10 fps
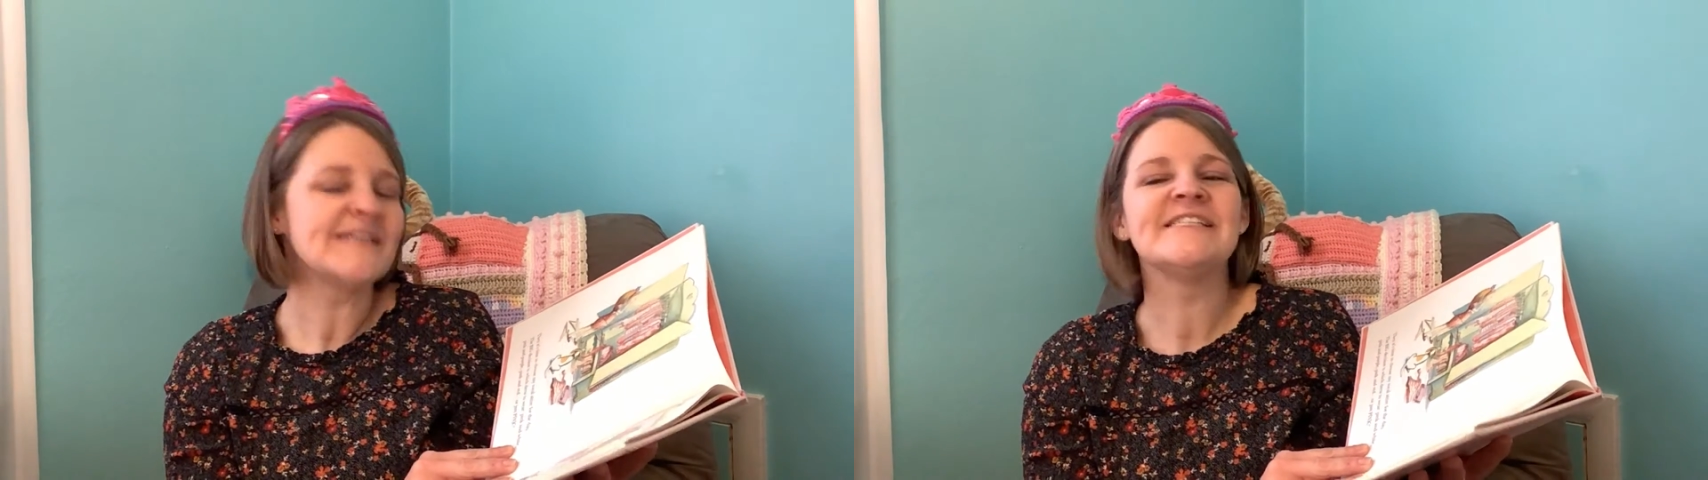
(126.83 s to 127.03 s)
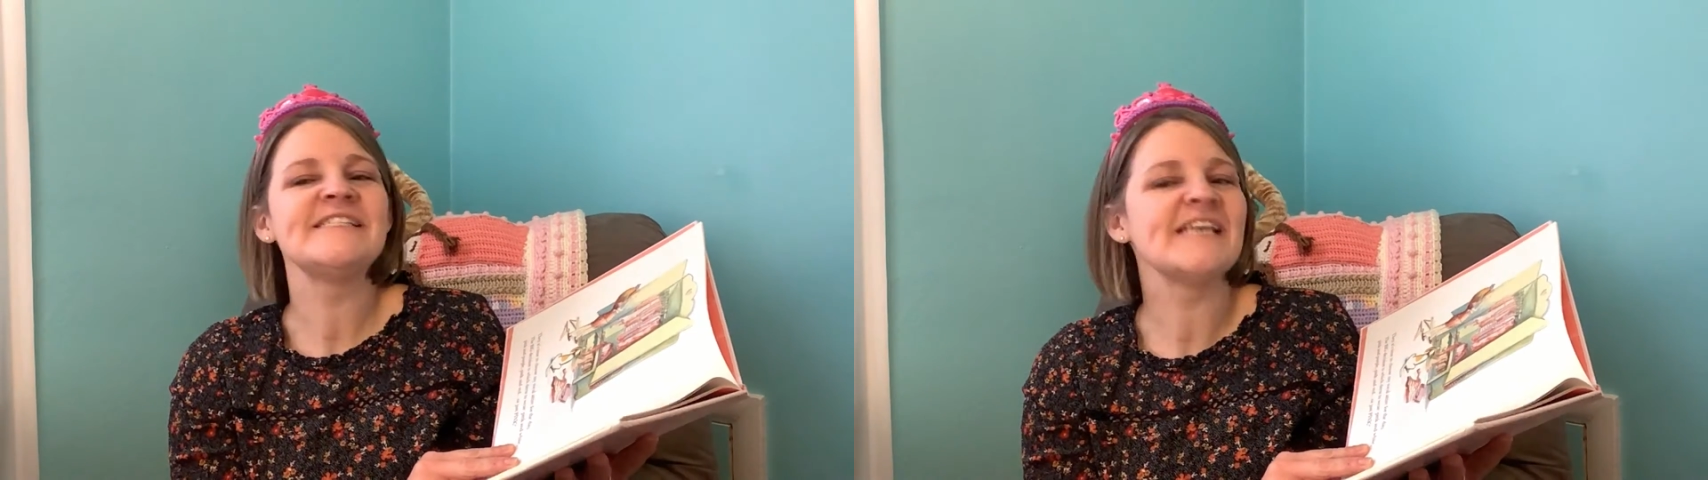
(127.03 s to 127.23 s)

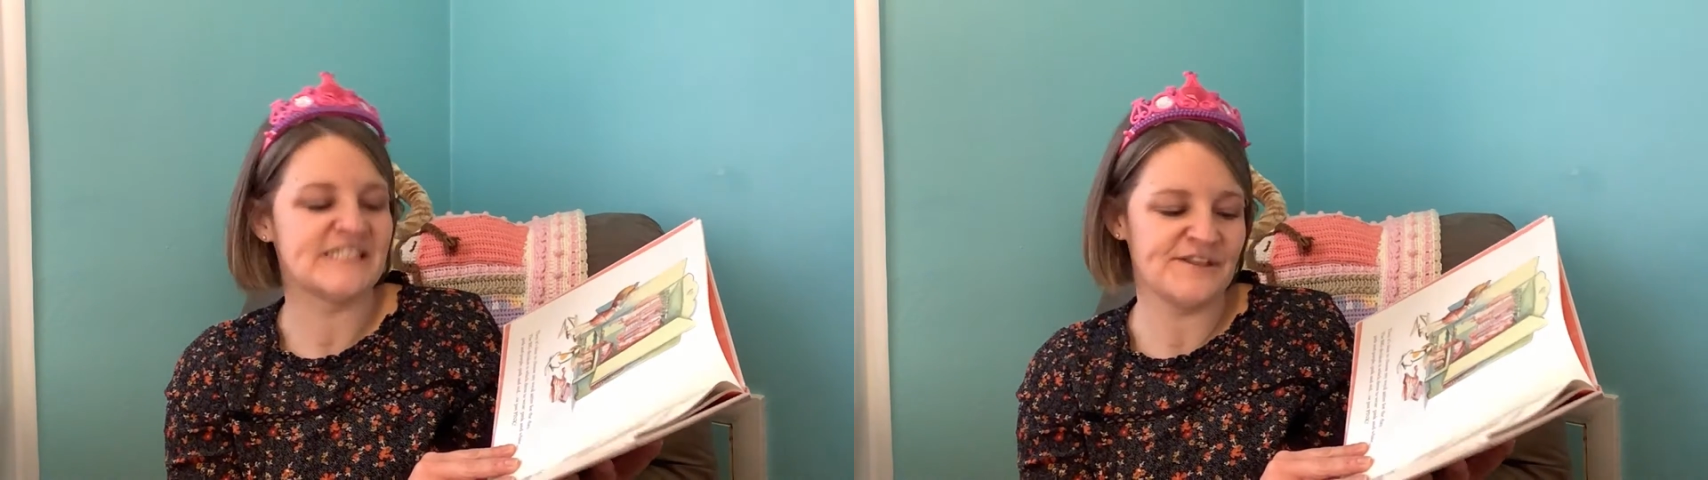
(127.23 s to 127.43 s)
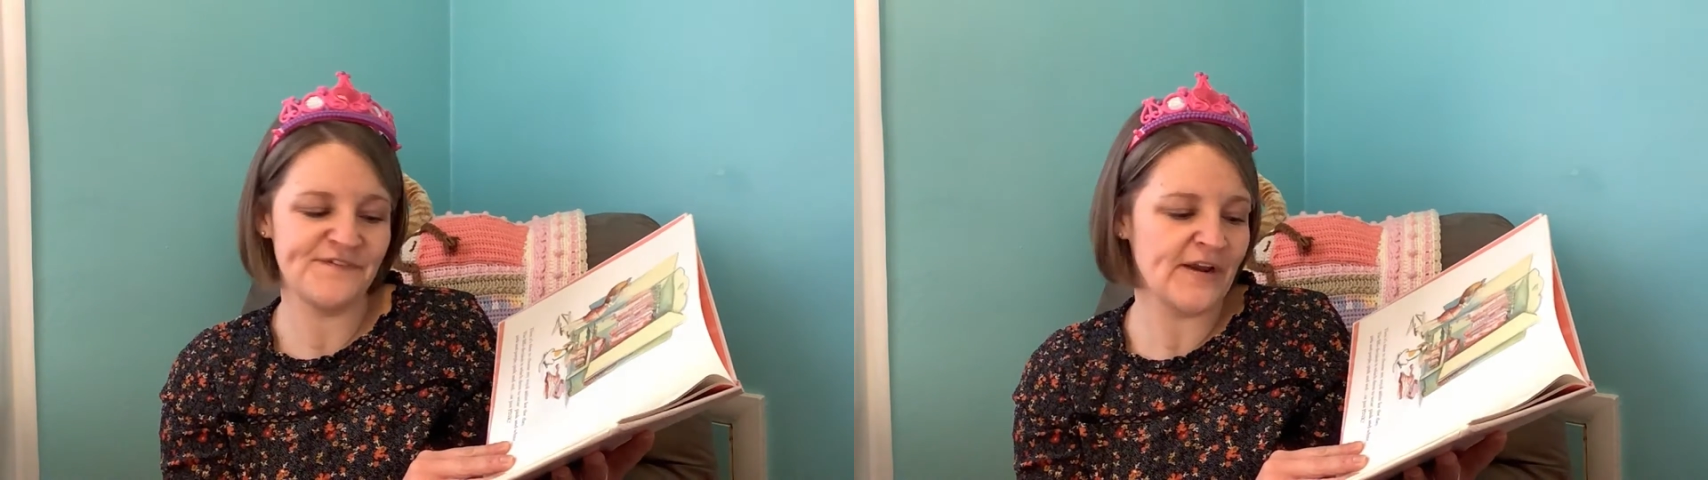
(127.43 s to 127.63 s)

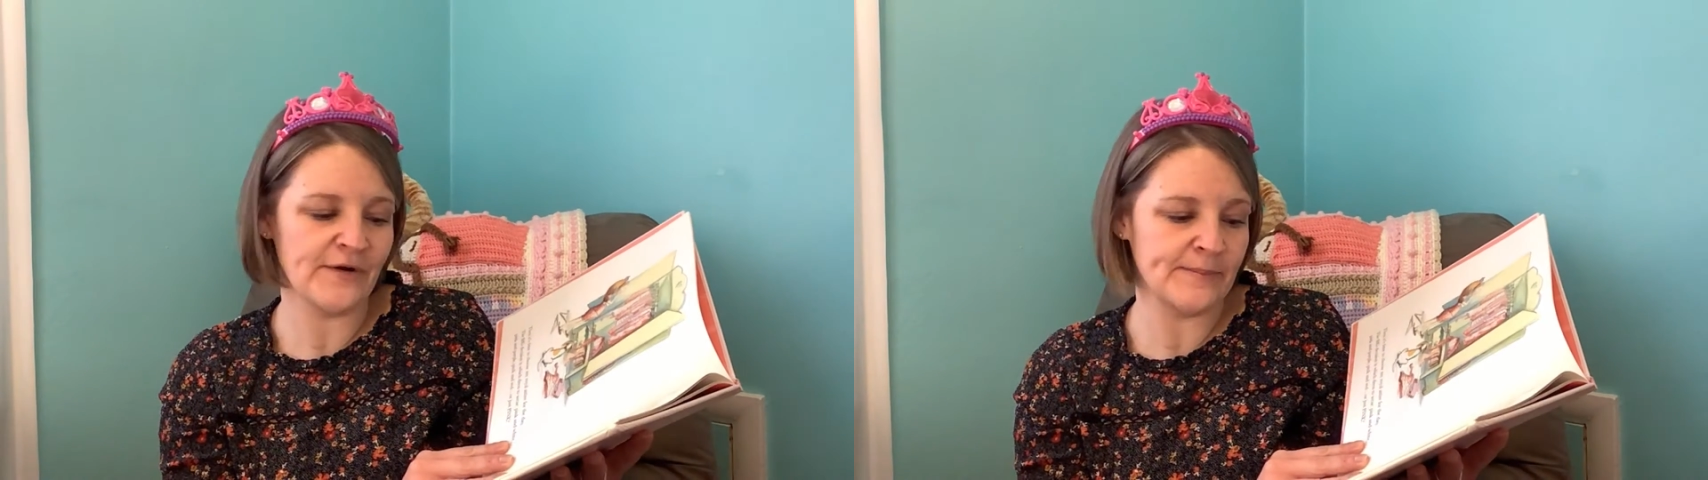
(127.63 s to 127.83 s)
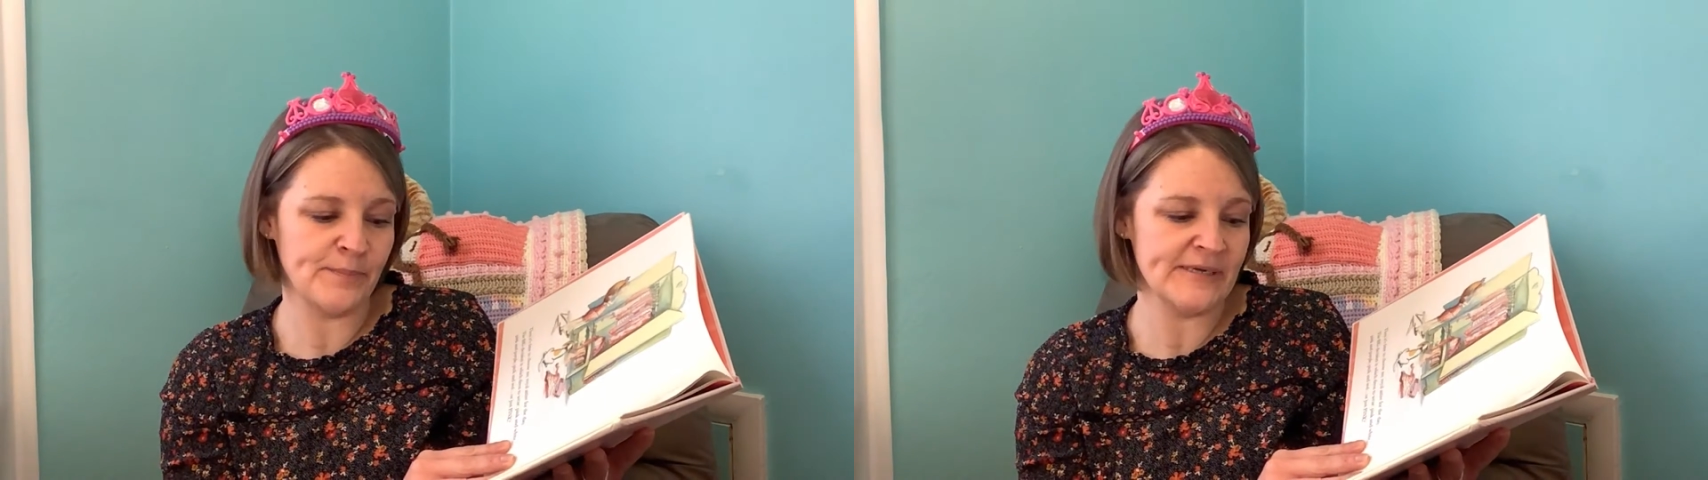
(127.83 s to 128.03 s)
says
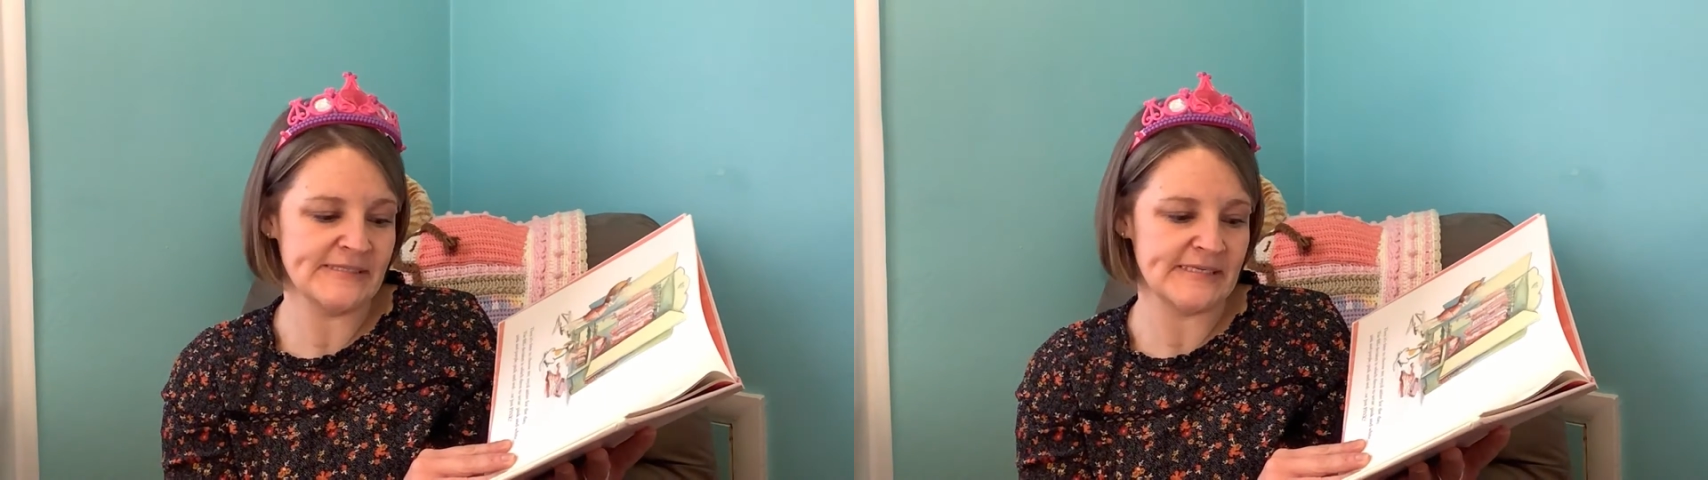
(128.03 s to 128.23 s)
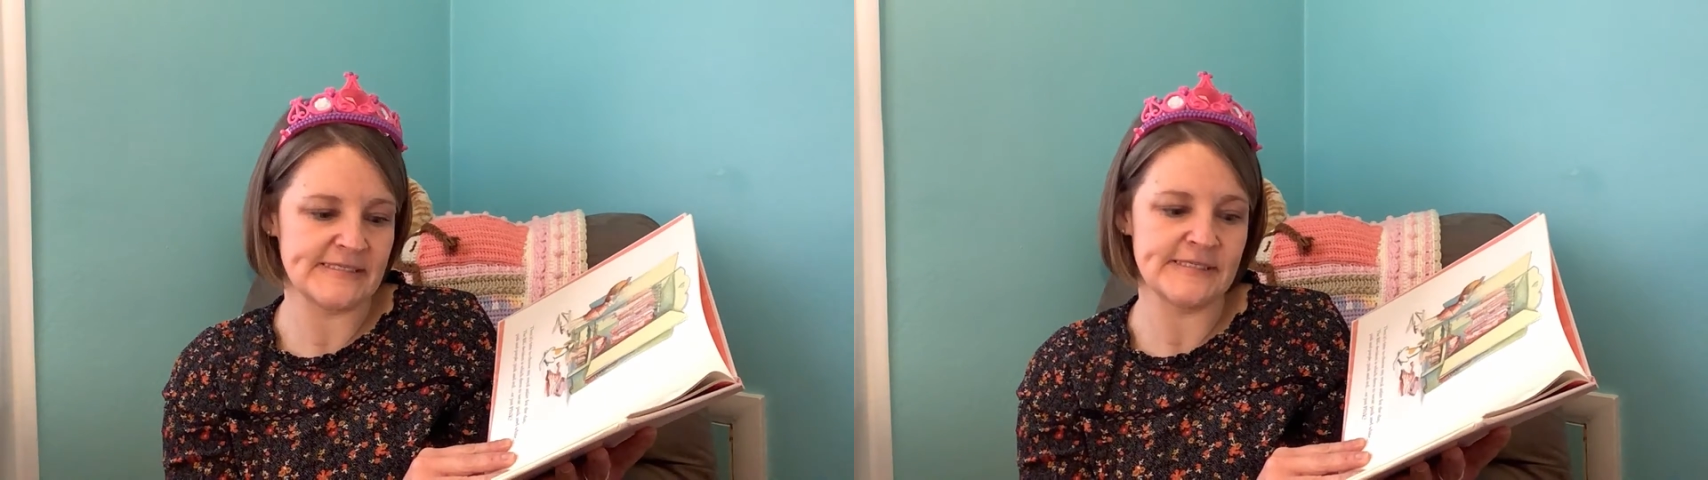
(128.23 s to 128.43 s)
fairy
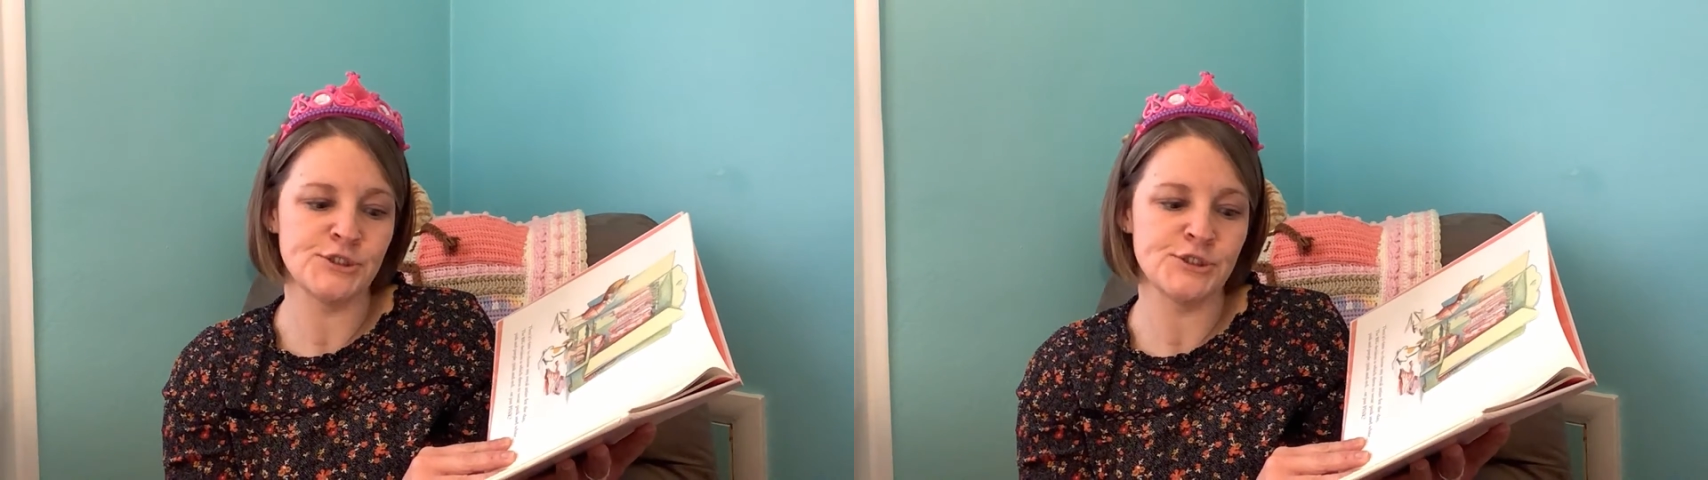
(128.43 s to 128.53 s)
princesses